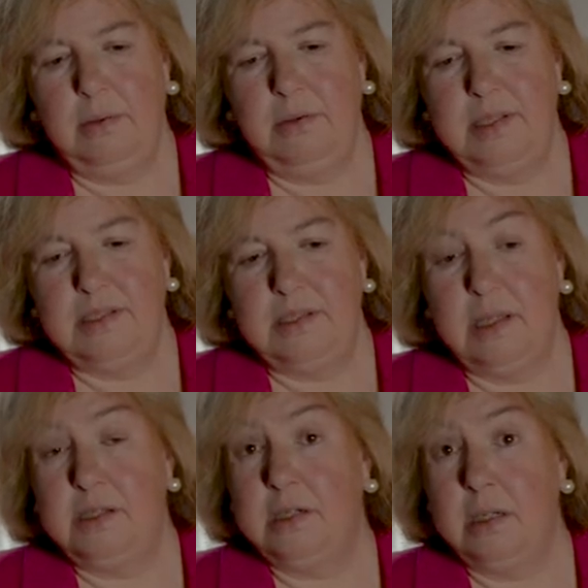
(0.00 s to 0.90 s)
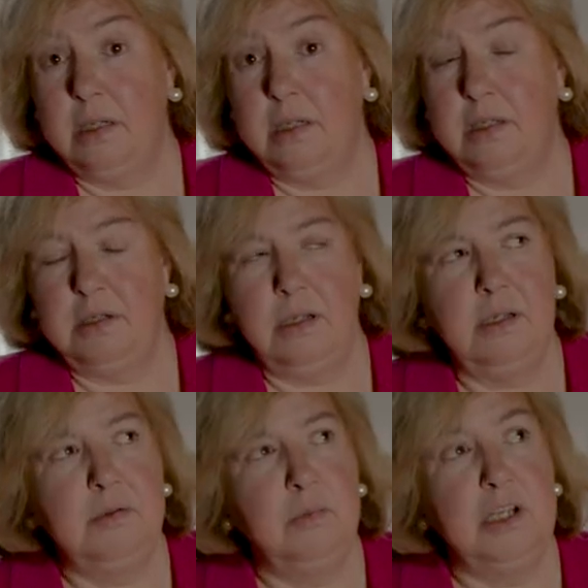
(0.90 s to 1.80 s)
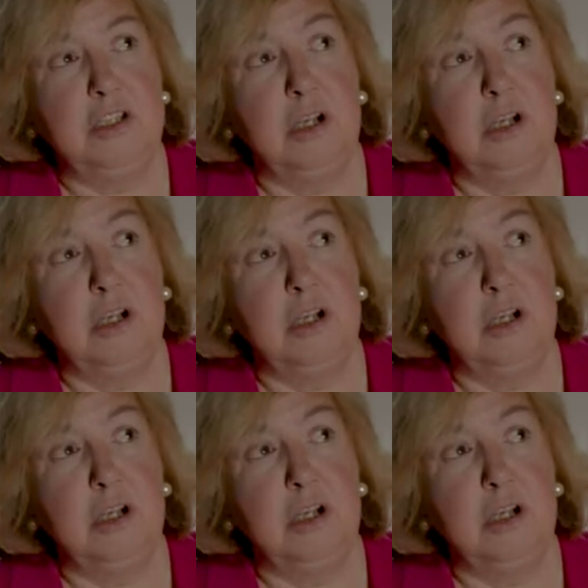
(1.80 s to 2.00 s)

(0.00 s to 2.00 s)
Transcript: this had occurred and which